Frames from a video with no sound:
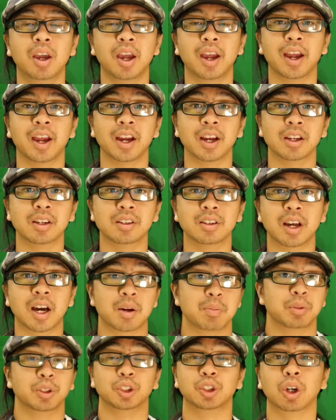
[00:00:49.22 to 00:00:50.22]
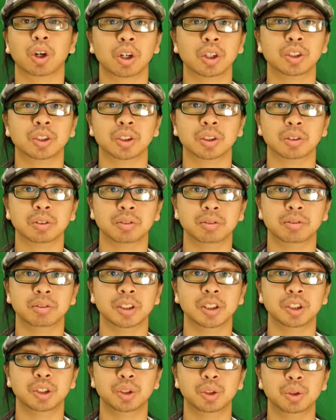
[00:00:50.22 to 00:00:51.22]
And I'm in charge of
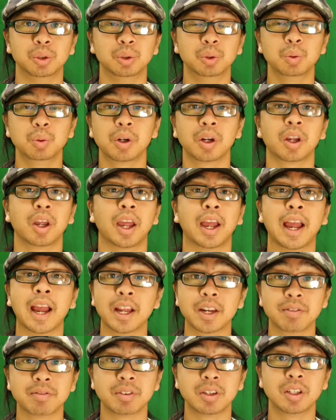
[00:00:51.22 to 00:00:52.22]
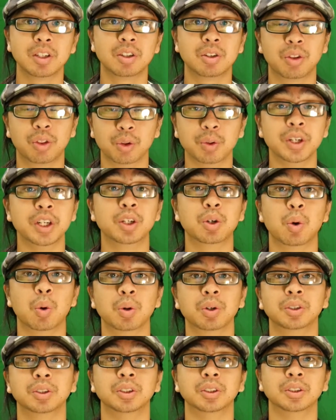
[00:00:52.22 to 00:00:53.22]
Vid 2 and Vid 3
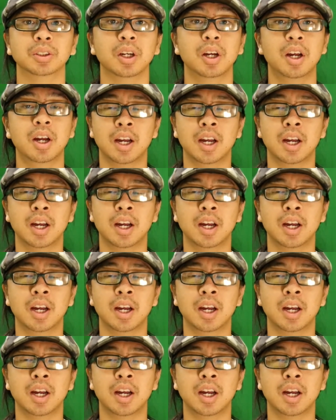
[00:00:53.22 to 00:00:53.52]
courses.